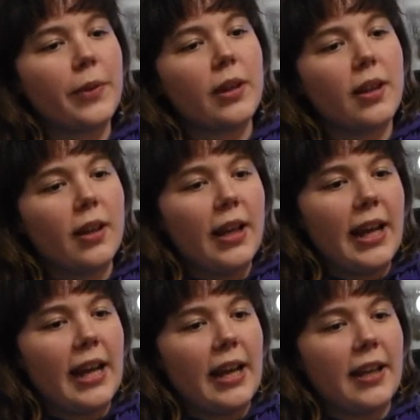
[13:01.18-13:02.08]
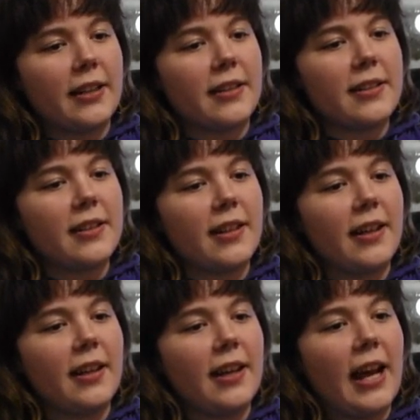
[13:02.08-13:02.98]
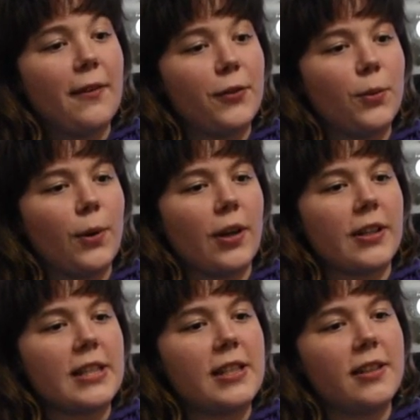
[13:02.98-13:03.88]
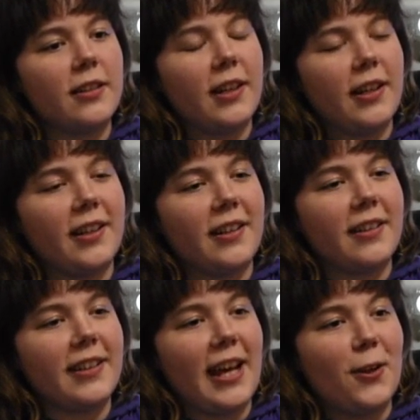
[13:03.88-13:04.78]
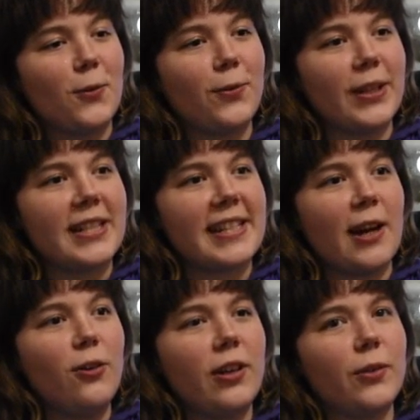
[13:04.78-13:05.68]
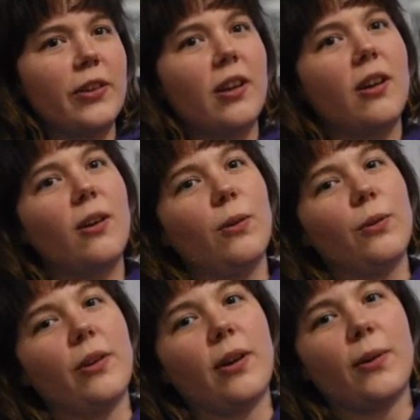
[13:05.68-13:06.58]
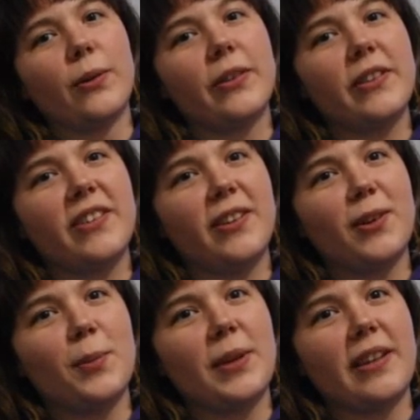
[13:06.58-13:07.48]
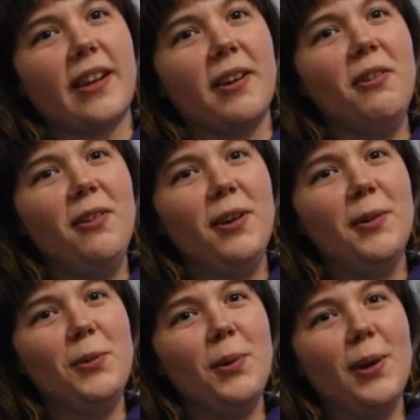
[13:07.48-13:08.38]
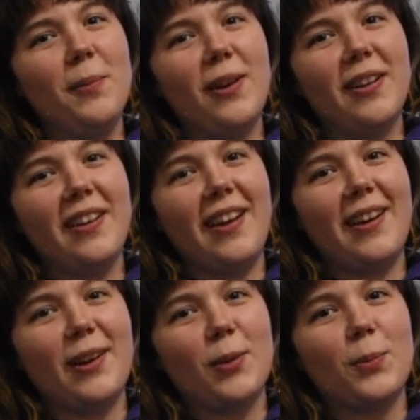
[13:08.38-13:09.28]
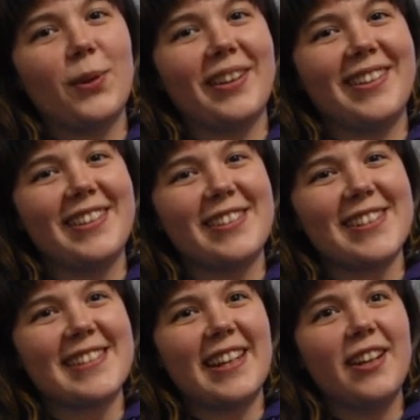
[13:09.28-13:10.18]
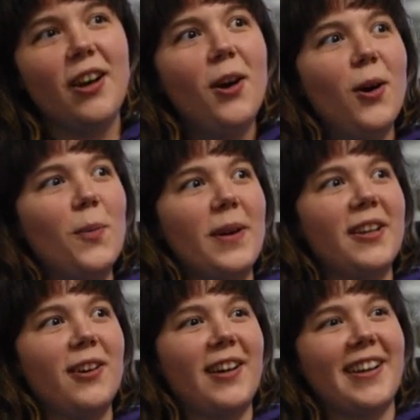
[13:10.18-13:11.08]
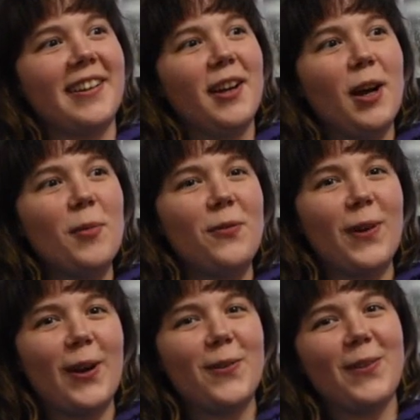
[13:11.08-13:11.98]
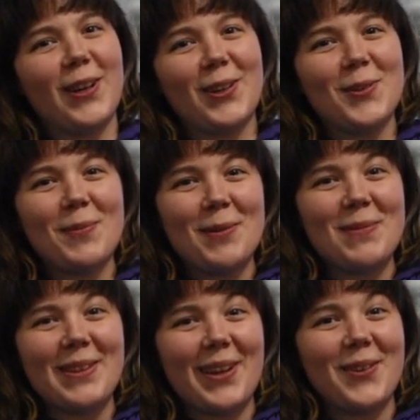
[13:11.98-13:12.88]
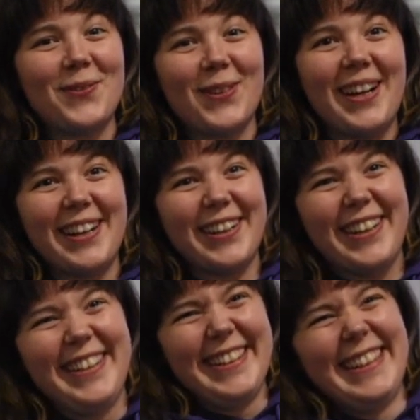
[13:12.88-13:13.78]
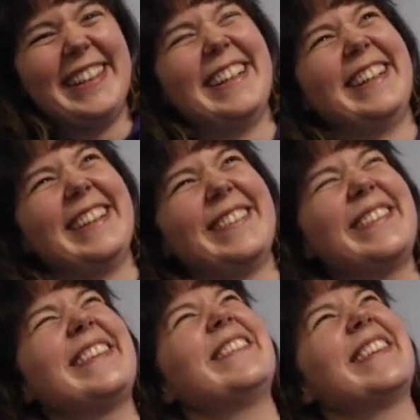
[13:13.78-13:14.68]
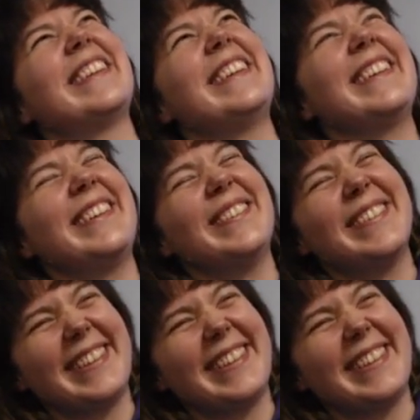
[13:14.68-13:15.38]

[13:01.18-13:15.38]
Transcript: Yeah. And afterwards, Gallo freaks out, and I was like, oh no, this isn't gonna be like, oh, I swear I'm not gay, but it's just like, oh my god, I'm a firefighter, you made me light a fire. It's really cute.